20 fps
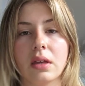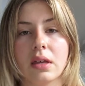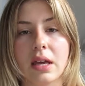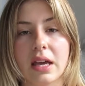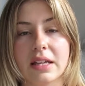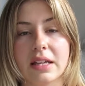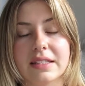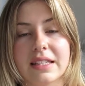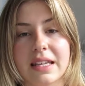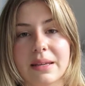
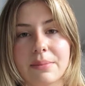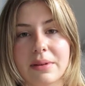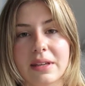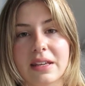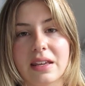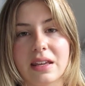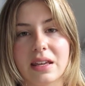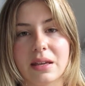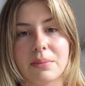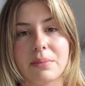At 10
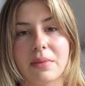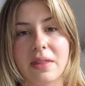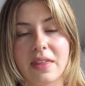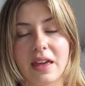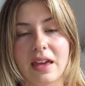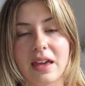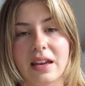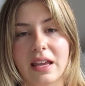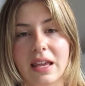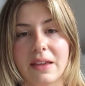p.m.
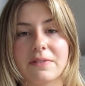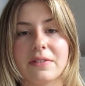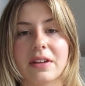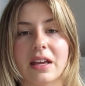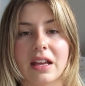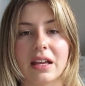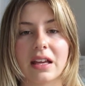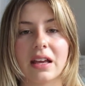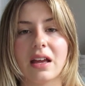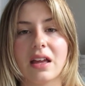that
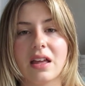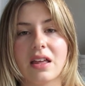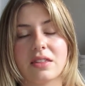evening,